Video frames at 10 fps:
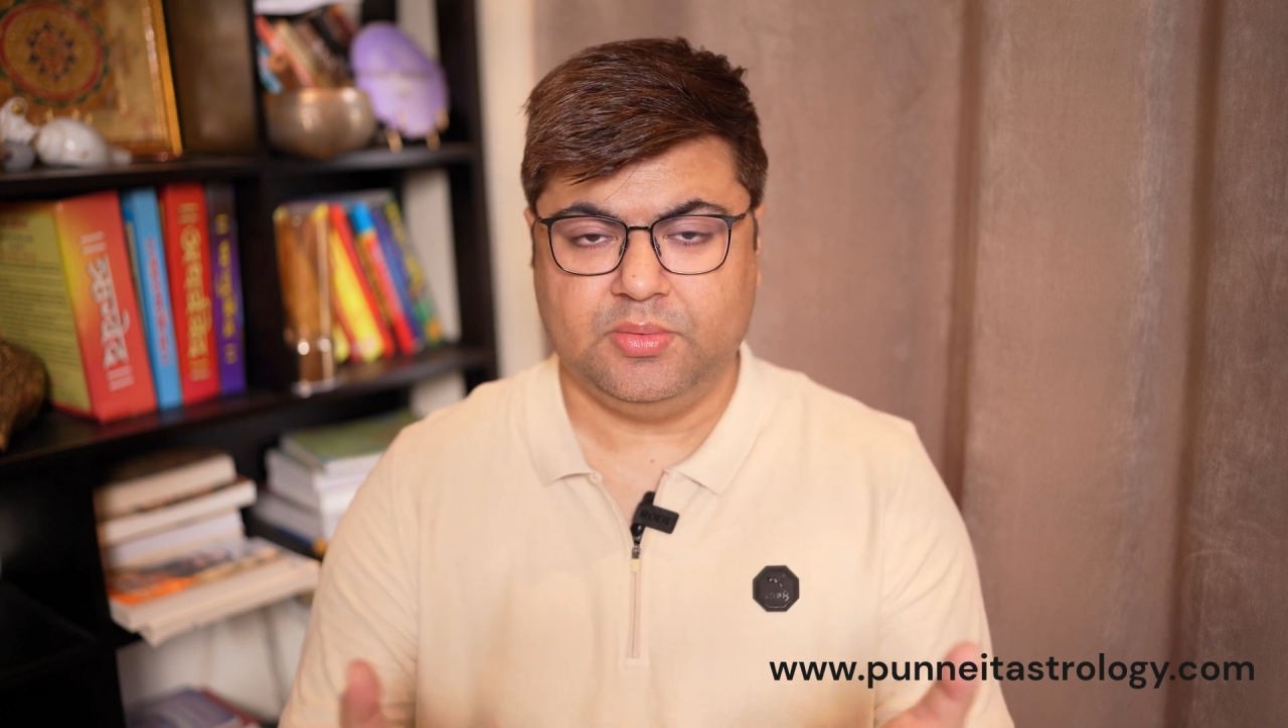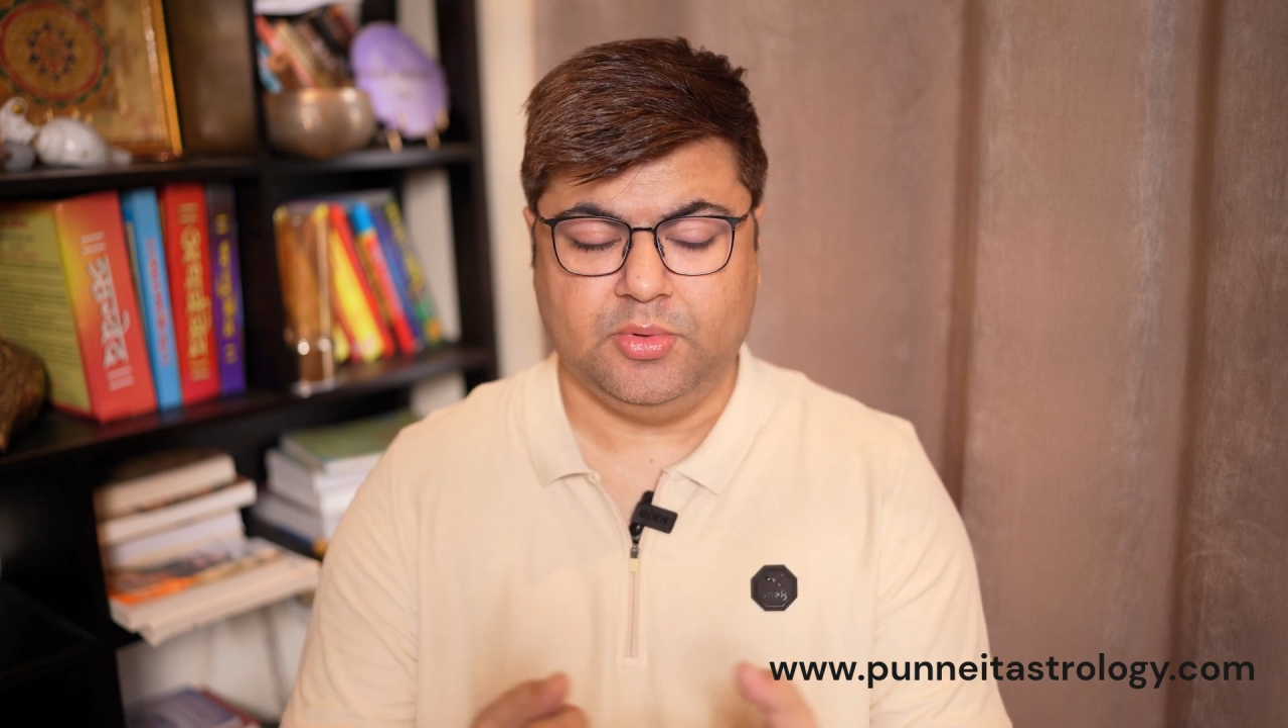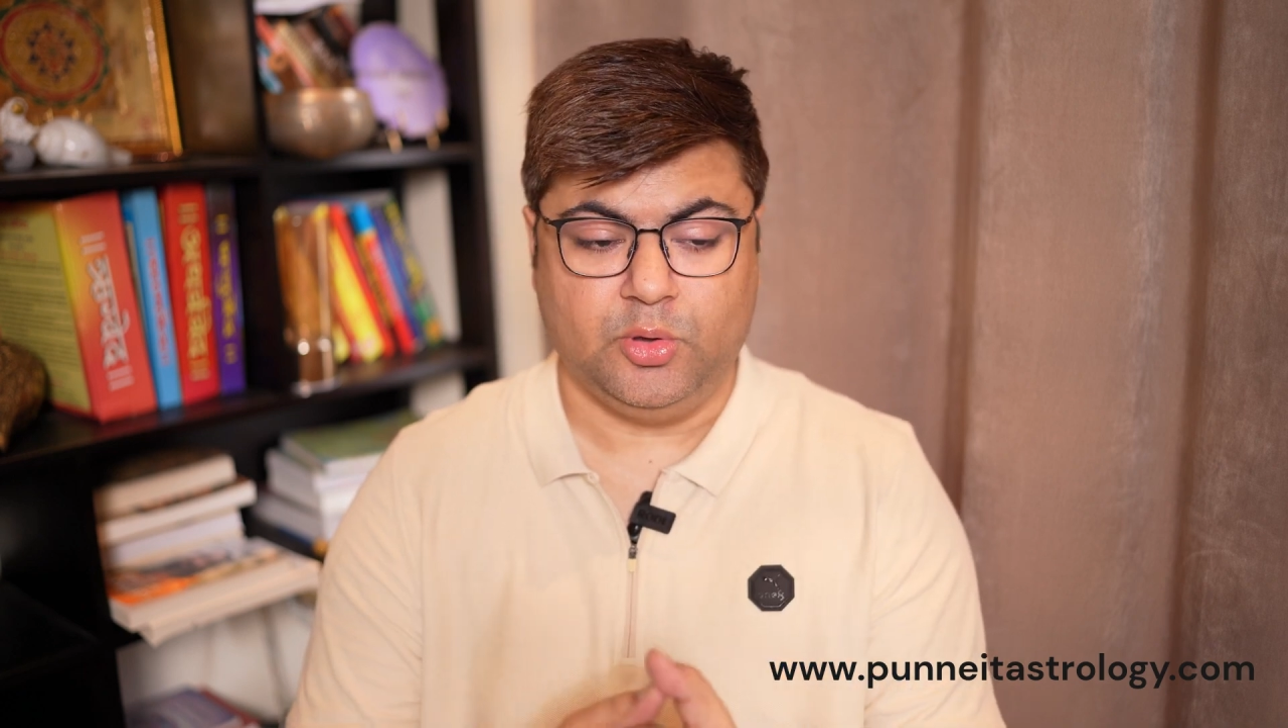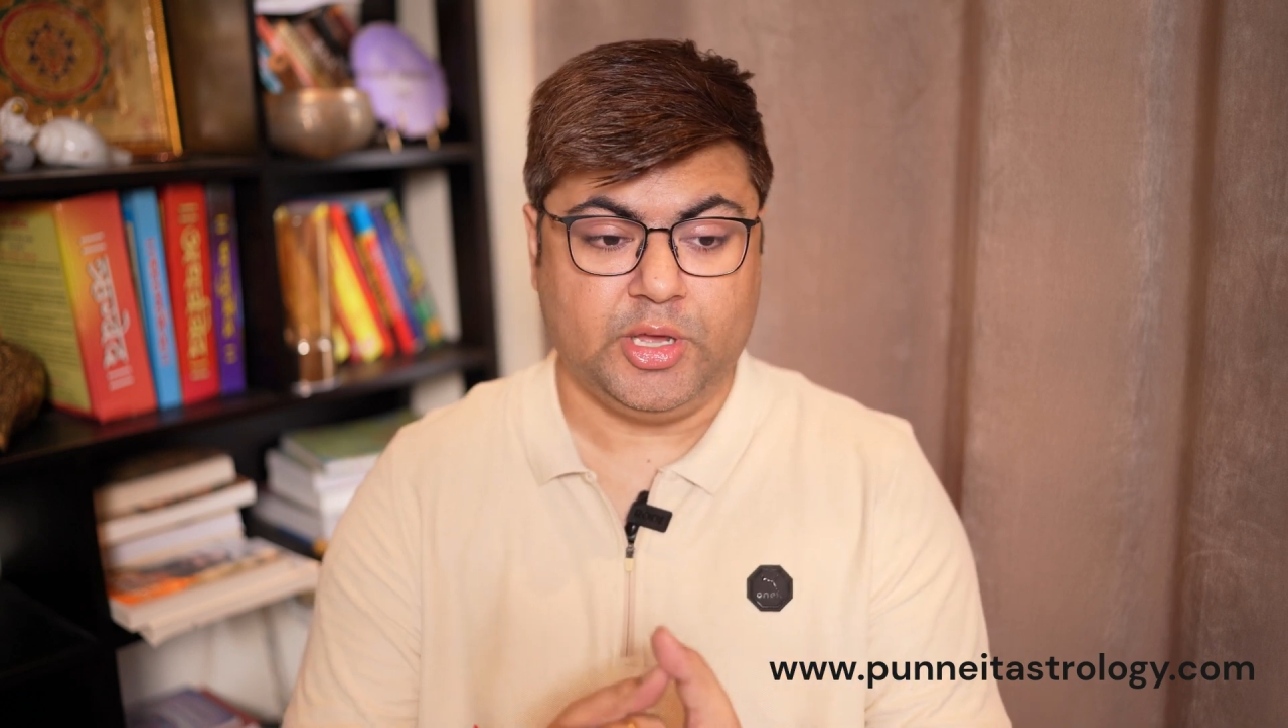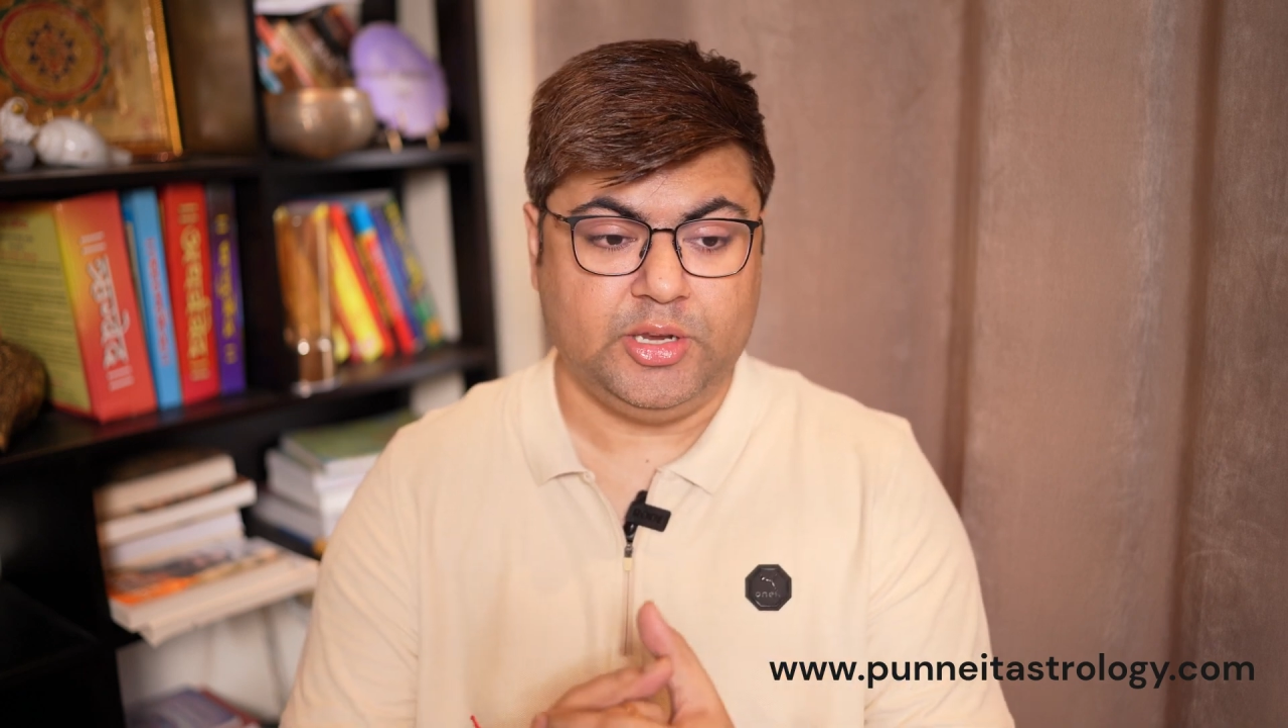
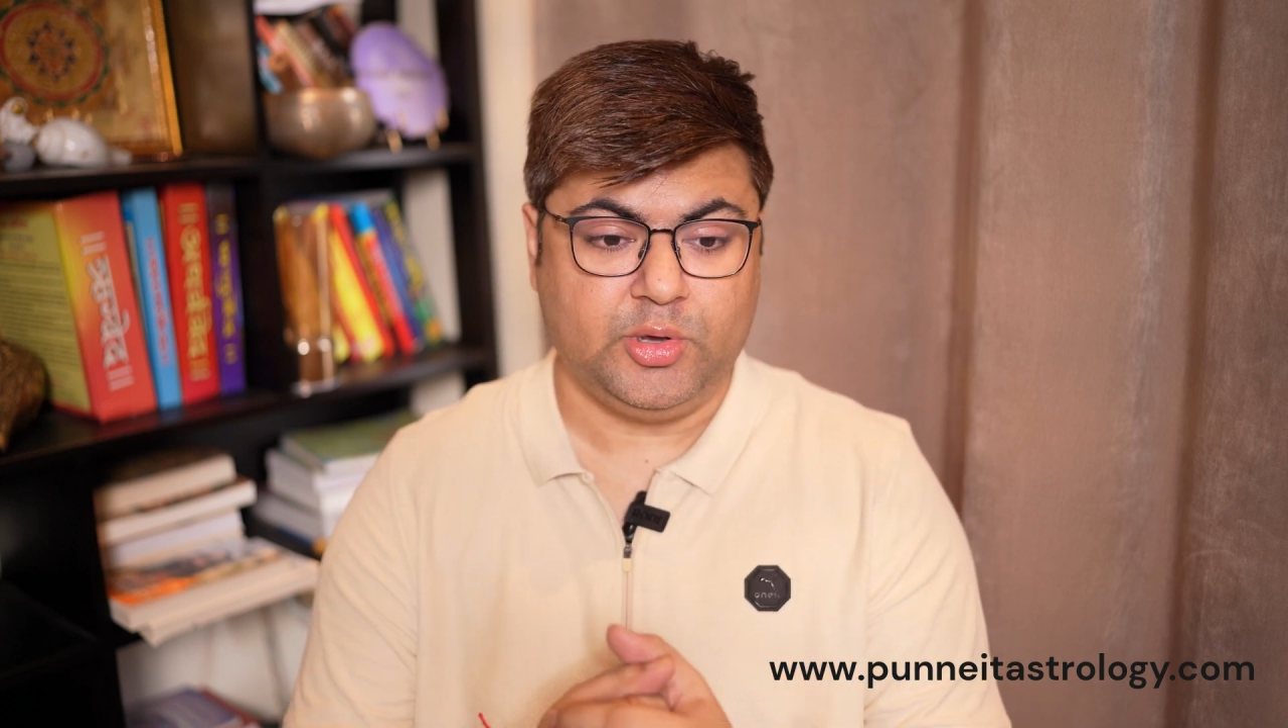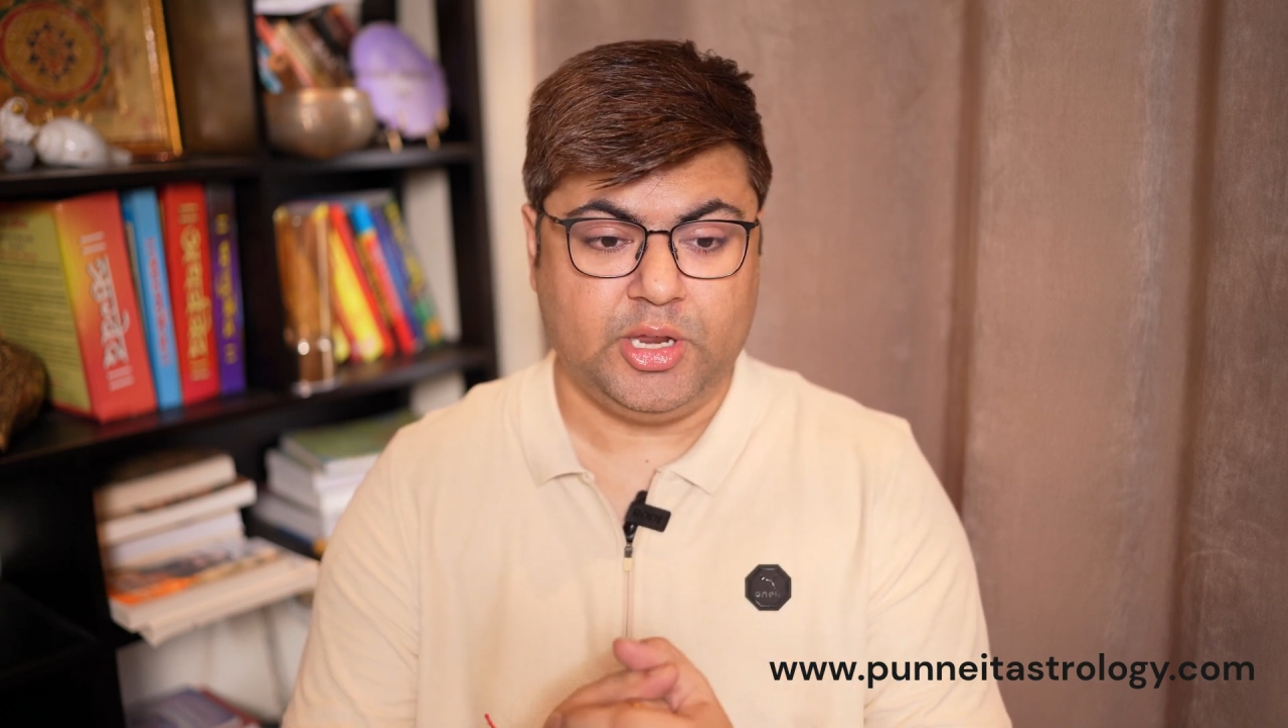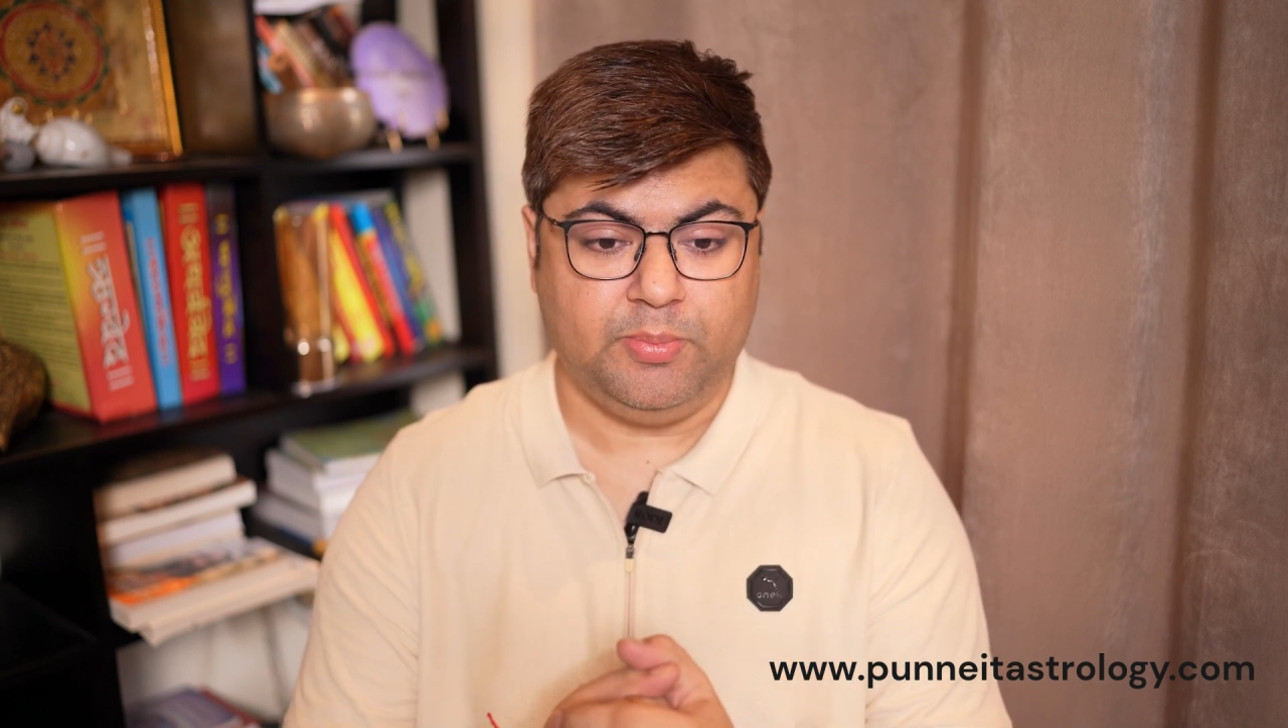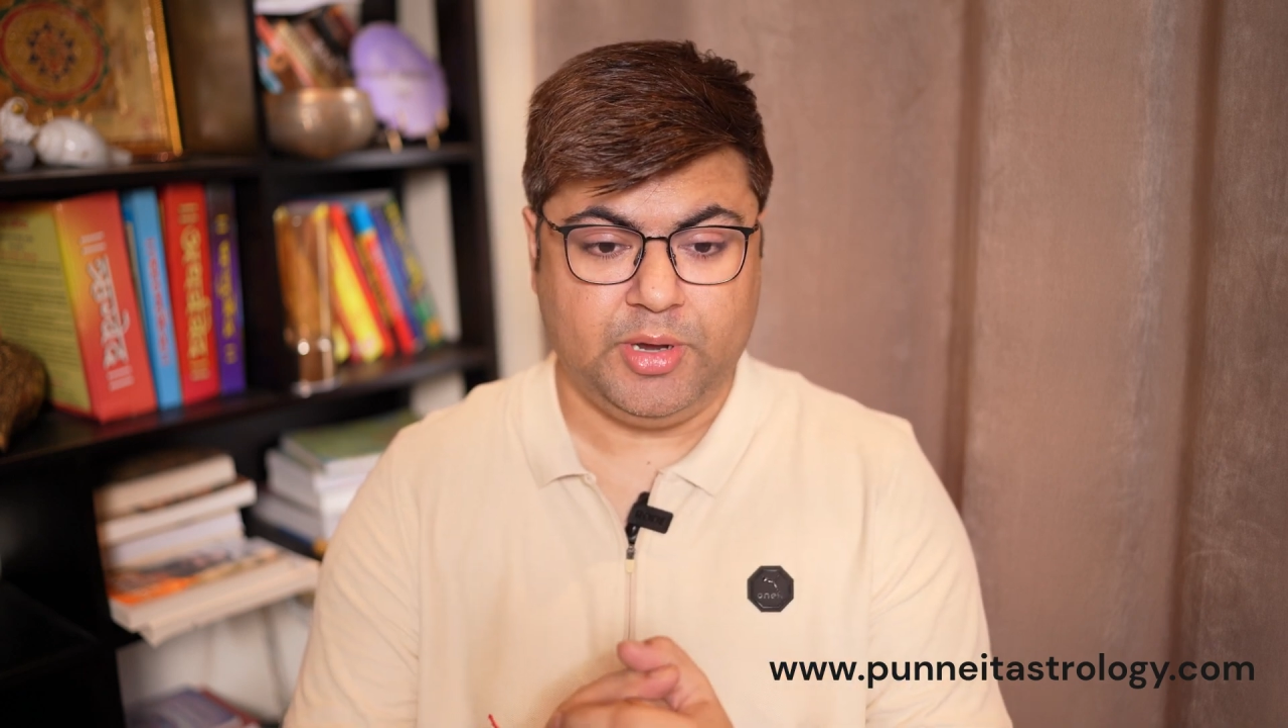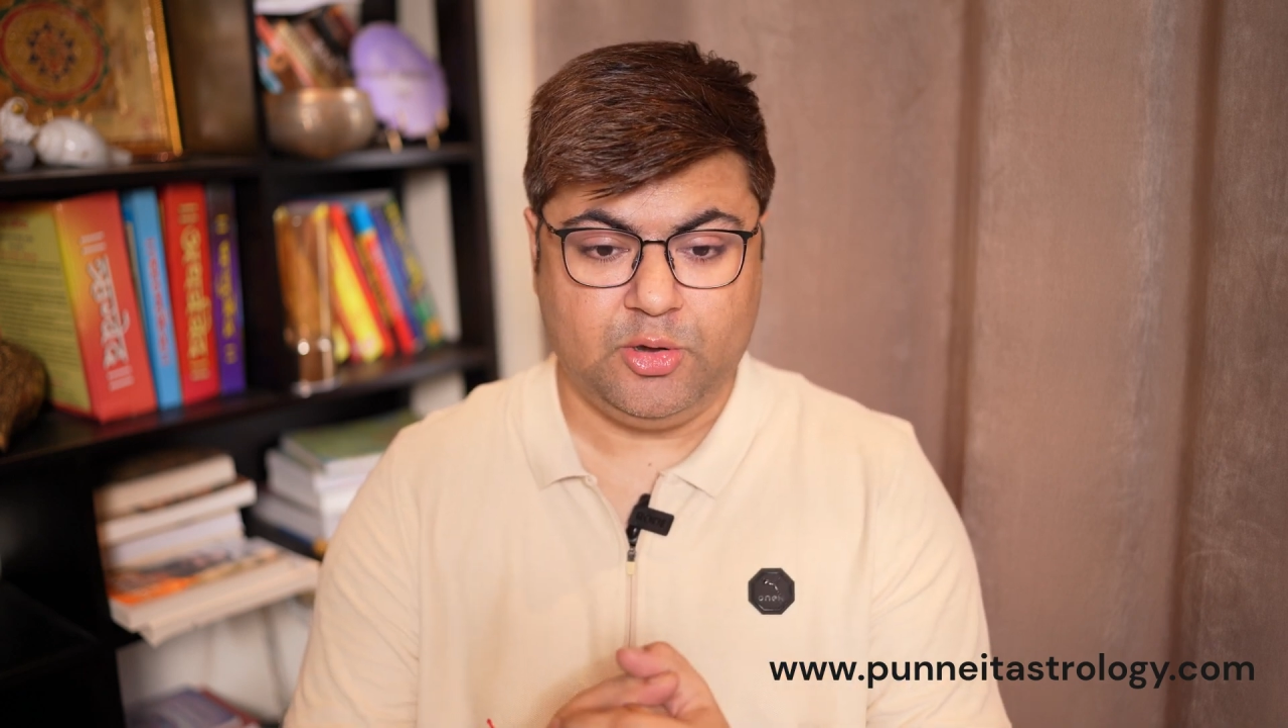You
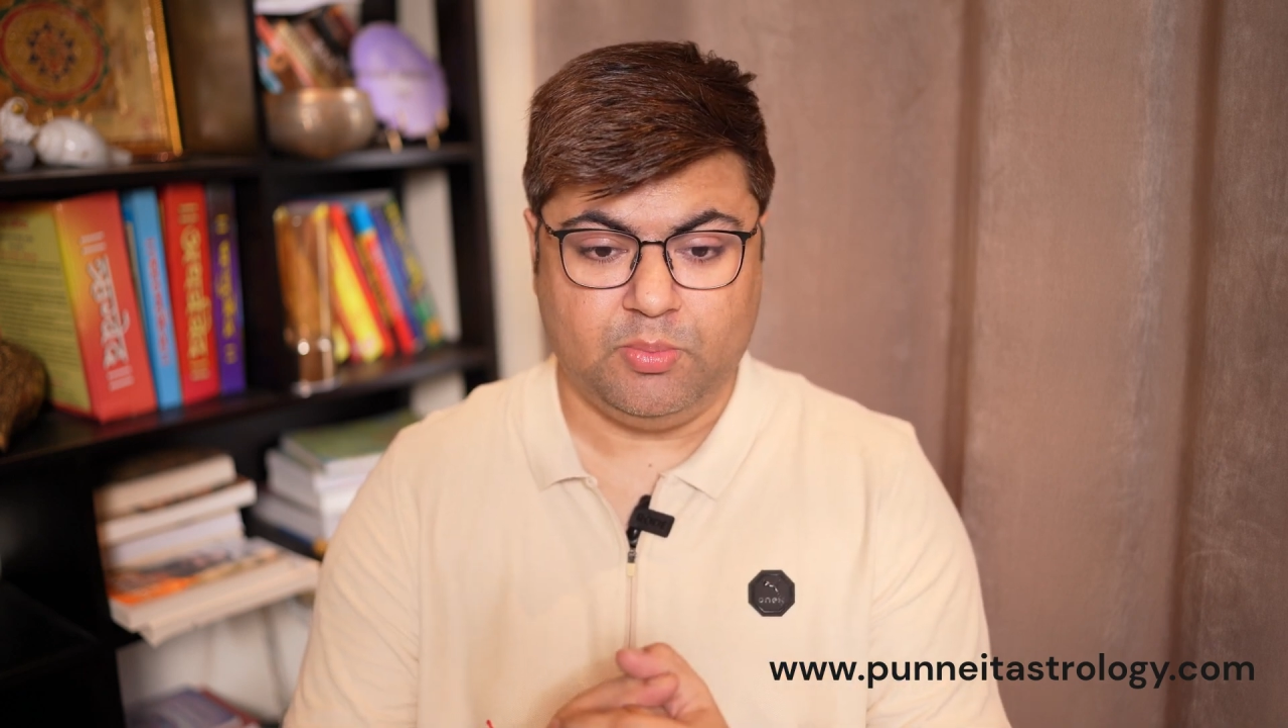can pray to